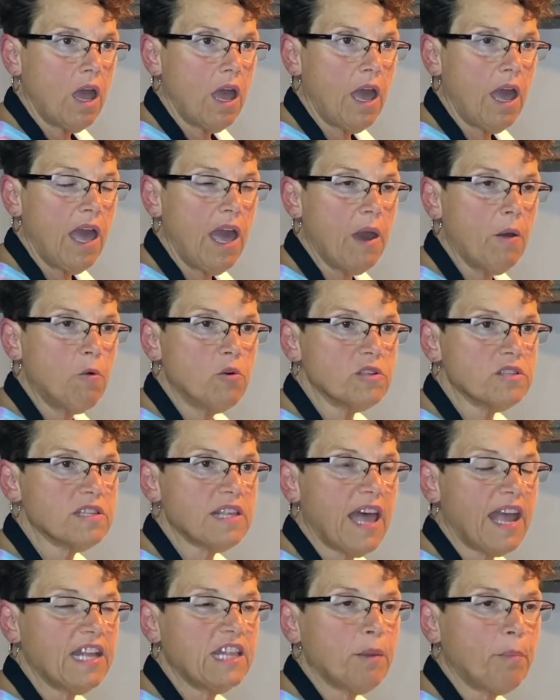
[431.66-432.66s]
It was
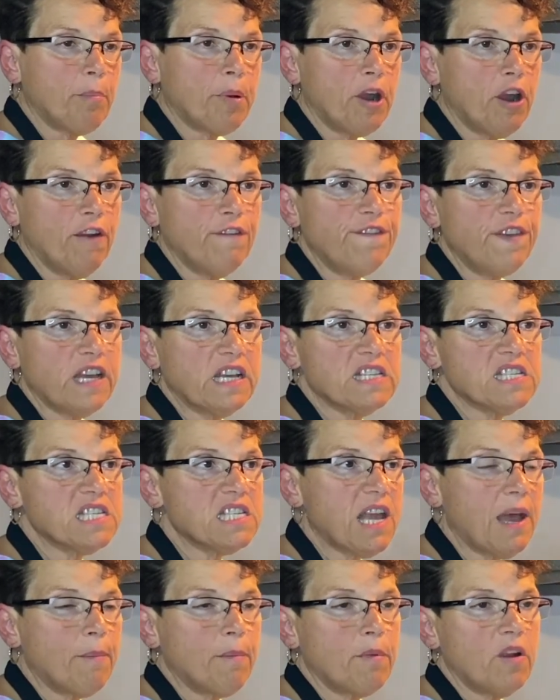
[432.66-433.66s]
like the perfect
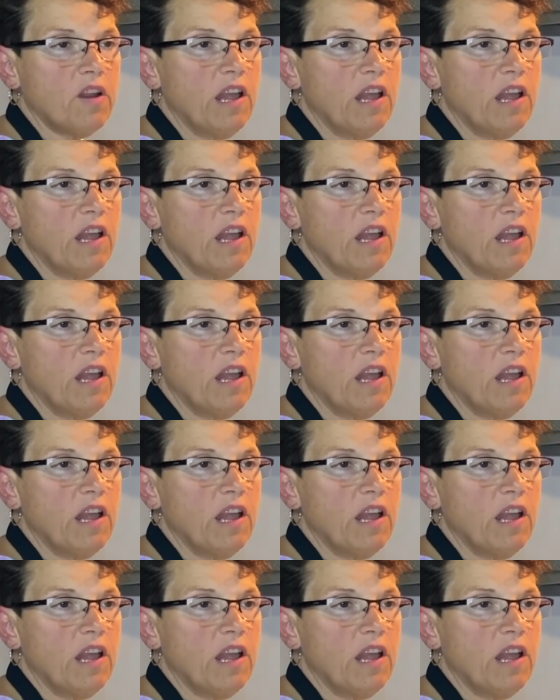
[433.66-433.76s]
summer.